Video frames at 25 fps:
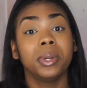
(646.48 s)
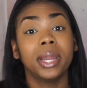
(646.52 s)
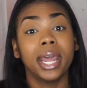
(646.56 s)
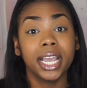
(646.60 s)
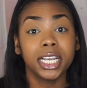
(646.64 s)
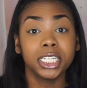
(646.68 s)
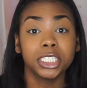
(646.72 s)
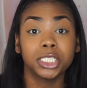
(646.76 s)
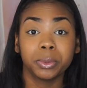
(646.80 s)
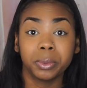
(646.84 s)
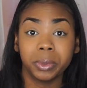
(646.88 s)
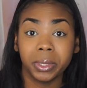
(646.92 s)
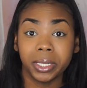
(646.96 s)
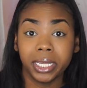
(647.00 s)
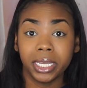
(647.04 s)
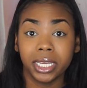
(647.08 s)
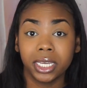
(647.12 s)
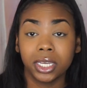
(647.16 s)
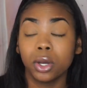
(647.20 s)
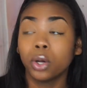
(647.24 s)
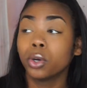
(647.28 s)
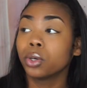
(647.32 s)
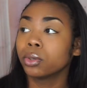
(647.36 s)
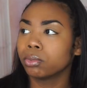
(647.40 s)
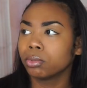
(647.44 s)
Next
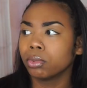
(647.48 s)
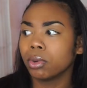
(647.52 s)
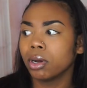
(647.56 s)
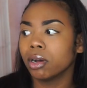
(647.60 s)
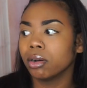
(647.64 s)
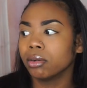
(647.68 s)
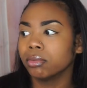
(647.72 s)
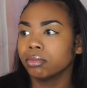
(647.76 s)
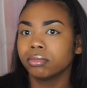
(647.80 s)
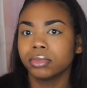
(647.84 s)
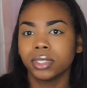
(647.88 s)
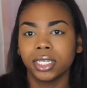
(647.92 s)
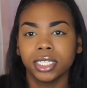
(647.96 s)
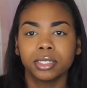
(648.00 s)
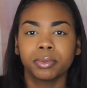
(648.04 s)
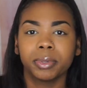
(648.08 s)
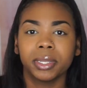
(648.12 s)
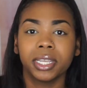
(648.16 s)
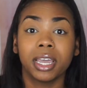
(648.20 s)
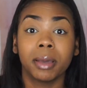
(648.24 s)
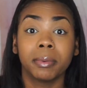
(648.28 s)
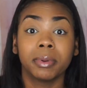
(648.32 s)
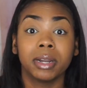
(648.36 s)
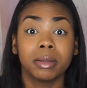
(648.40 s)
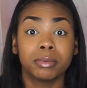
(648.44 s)
week, or well, this
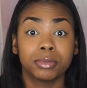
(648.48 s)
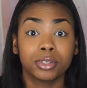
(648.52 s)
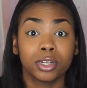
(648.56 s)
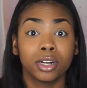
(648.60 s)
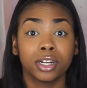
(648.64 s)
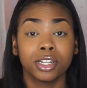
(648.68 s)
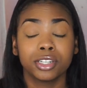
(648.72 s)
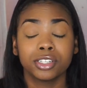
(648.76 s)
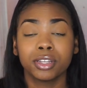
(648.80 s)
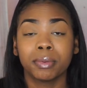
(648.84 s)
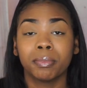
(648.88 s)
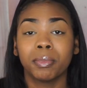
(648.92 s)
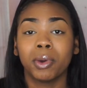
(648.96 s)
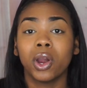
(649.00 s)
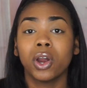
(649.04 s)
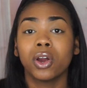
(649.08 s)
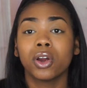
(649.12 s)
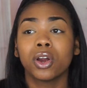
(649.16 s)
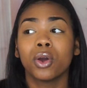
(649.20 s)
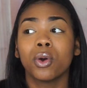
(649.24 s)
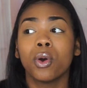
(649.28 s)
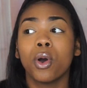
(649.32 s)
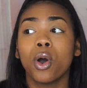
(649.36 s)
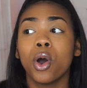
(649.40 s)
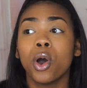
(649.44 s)
week coming up, starting
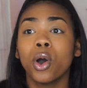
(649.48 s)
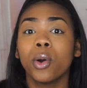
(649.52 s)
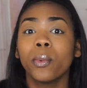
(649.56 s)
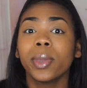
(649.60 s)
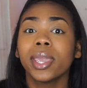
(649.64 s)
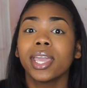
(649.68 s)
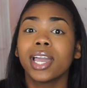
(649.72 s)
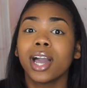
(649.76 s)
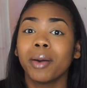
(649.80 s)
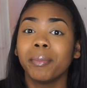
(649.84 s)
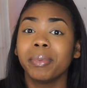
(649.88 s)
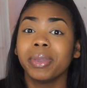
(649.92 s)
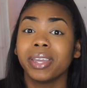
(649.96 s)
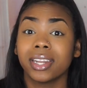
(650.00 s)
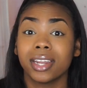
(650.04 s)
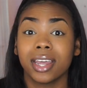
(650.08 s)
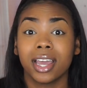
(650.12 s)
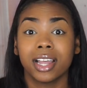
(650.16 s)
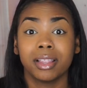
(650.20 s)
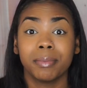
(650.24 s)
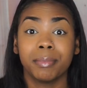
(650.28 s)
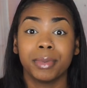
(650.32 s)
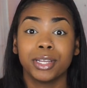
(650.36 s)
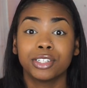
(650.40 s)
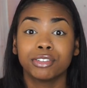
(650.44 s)
tomorrow, all week I'll be in the
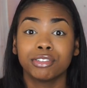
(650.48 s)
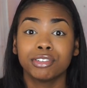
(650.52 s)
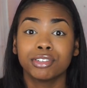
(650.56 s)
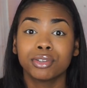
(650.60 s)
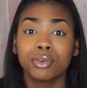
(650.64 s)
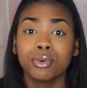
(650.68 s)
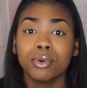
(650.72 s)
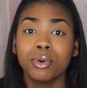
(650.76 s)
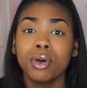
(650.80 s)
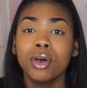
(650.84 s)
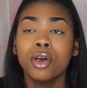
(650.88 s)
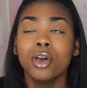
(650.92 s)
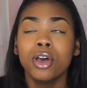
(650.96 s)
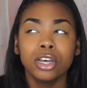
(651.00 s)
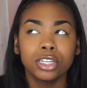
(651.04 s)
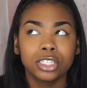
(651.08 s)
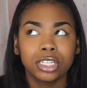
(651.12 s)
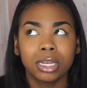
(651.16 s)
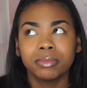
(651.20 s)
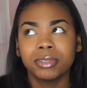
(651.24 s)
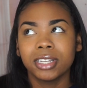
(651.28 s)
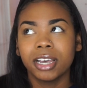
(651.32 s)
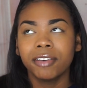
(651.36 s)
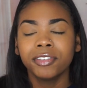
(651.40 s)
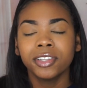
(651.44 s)
elementary school.
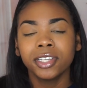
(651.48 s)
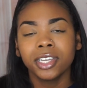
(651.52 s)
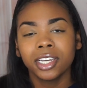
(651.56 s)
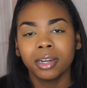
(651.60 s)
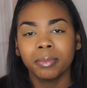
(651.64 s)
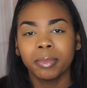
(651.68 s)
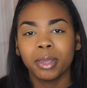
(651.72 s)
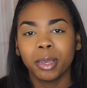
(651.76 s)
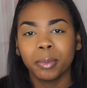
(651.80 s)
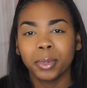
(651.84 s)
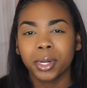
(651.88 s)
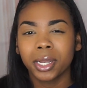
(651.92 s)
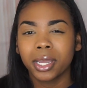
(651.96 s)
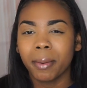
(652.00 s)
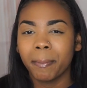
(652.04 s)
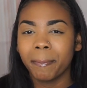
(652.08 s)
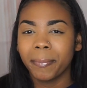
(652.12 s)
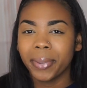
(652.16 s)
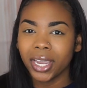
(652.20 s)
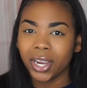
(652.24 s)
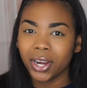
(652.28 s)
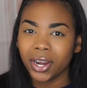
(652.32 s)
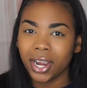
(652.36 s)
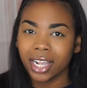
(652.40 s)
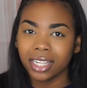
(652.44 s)
So I'm definitely gonna be able to
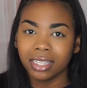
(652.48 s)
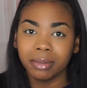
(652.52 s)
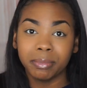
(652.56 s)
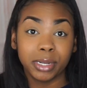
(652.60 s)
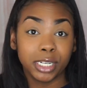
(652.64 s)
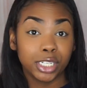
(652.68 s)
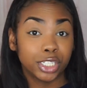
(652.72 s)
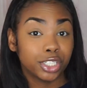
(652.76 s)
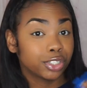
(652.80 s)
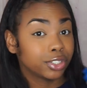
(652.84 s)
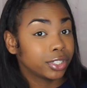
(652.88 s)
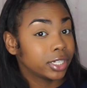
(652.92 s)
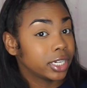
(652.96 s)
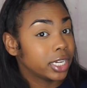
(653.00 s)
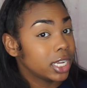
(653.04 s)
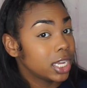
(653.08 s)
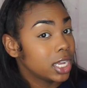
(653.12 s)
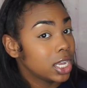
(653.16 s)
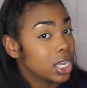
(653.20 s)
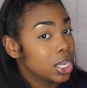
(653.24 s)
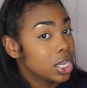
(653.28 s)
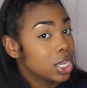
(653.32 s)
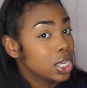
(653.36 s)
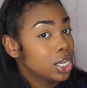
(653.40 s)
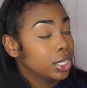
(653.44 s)
compare
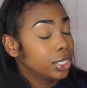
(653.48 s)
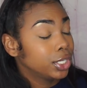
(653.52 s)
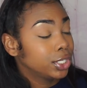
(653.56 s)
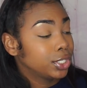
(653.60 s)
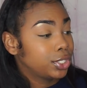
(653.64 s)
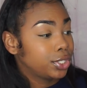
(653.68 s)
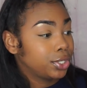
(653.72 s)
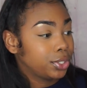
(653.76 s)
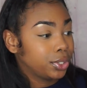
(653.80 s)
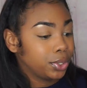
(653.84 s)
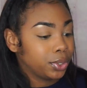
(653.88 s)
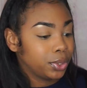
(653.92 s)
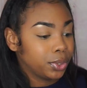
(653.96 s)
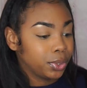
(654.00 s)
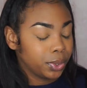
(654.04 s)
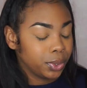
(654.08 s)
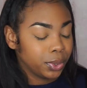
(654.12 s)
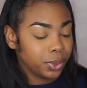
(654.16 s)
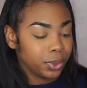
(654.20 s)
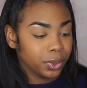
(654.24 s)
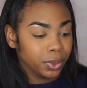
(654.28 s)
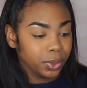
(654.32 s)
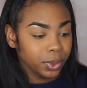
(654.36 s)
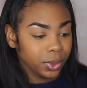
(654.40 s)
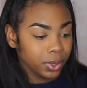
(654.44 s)
elementary
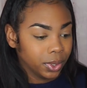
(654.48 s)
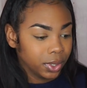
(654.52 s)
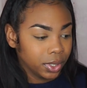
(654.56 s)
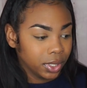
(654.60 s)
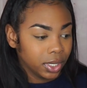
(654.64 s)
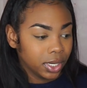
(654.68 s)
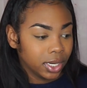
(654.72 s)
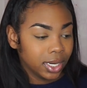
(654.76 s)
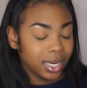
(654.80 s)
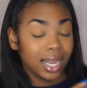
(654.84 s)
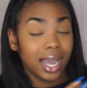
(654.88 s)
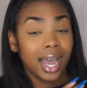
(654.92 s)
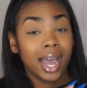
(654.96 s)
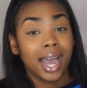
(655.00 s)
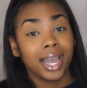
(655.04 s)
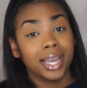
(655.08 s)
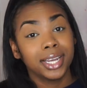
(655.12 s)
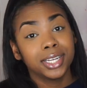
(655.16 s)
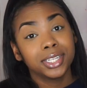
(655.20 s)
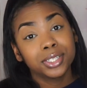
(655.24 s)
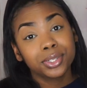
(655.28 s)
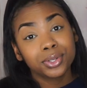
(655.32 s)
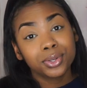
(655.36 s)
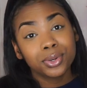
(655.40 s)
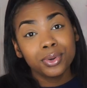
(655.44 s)
to
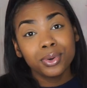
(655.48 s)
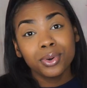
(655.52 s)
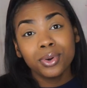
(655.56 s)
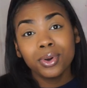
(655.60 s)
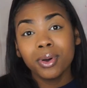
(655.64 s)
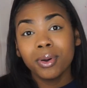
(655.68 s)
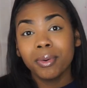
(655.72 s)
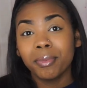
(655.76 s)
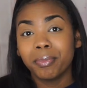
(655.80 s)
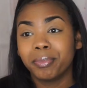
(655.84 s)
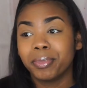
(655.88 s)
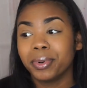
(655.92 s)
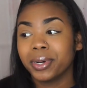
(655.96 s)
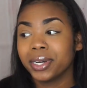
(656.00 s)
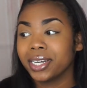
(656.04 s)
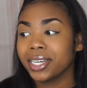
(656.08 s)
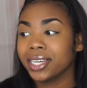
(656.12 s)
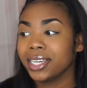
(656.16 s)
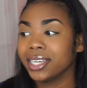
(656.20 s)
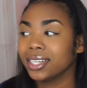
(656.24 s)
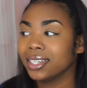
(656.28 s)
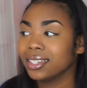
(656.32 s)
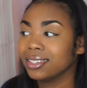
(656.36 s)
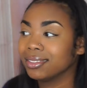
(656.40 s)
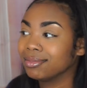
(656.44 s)
high school.
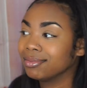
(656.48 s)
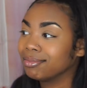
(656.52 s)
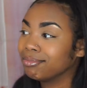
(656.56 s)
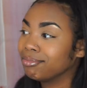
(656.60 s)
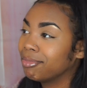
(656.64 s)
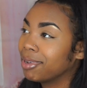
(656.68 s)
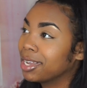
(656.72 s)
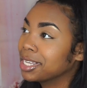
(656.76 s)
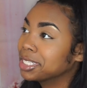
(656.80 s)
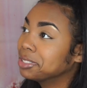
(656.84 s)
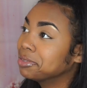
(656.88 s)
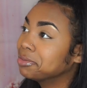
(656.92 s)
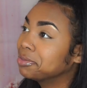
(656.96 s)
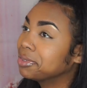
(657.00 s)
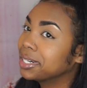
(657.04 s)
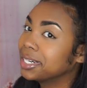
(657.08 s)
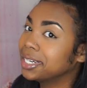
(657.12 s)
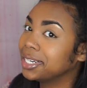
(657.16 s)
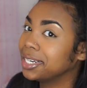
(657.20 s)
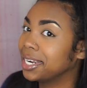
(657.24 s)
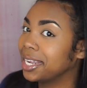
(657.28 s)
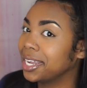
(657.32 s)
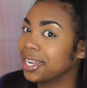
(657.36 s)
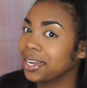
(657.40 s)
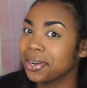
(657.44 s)
But as of
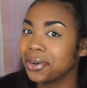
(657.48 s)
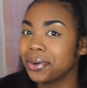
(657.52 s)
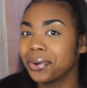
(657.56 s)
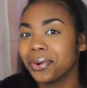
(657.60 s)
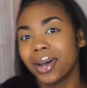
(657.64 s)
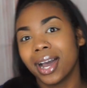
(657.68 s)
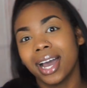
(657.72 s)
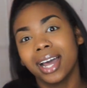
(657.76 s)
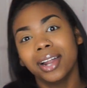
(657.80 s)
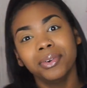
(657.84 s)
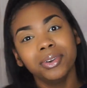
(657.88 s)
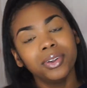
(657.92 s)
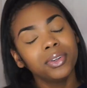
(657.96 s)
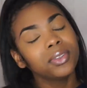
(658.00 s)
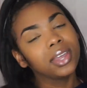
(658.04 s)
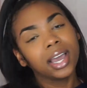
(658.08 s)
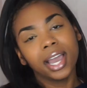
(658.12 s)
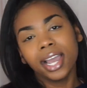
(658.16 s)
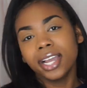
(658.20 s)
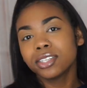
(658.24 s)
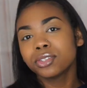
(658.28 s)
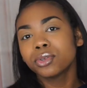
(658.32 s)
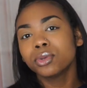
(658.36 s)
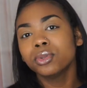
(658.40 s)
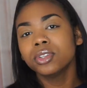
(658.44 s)
right now, I don't know, the
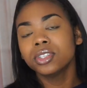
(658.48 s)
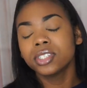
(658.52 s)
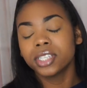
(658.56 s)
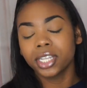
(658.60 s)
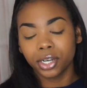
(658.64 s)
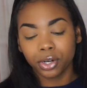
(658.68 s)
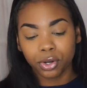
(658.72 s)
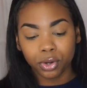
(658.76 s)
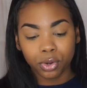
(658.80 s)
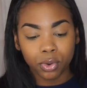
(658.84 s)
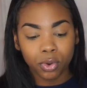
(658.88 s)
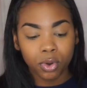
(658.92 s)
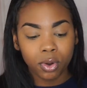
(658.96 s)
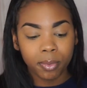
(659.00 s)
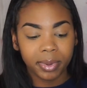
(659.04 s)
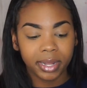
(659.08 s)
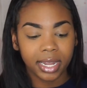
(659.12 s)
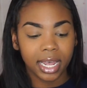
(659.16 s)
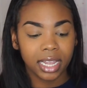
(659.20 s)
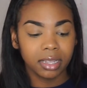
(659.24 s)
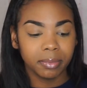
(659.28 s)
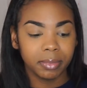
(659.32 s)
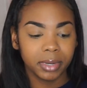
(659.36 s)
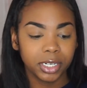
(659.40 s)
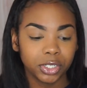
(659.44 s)
high schoolers, they're cool, but
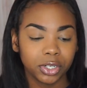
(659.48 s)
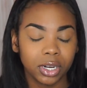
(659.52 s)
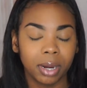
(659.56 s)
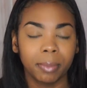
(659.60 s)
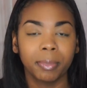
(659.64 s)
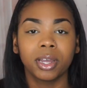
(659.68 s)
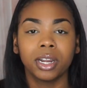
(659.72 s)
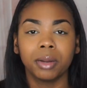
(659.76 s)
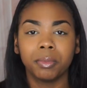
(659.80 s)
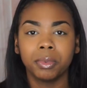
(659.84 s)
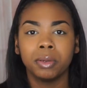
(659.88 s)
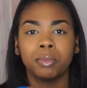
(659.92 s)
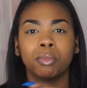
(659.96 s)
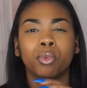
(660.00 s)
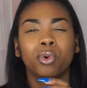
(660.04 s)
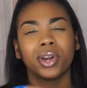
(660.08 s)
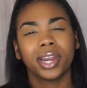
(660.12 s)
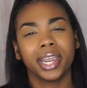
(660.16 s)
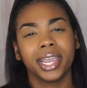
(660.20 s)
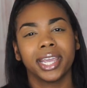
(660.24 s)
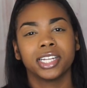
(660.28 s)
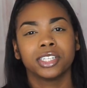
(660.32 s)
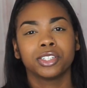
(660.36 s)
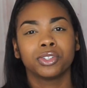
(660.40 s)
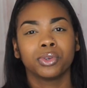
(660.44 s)
elementary, I'm gonna be more
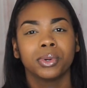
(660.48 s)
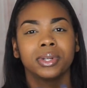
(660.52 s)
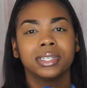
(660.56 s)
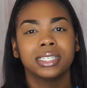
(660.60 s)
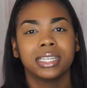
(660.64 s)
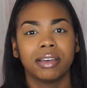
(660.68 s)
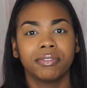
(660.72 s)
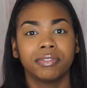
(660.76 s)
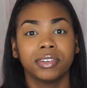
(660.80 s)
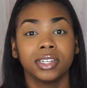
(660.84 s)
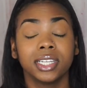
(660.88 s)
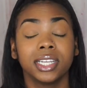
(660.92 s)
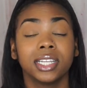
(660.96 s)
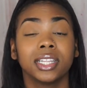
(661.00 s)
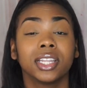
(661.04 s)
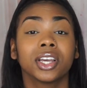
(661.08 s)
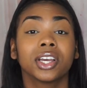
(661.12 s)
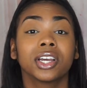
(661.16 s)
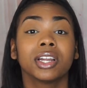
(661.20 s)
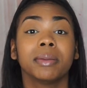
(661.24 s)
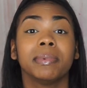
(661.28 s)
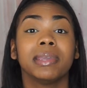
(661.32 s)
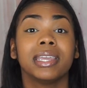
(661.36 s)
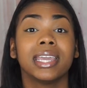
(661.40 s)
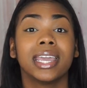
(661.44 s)
hands-on definitely, and they're
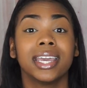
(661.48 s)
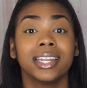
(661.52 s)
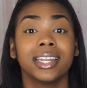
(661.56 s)
gonna be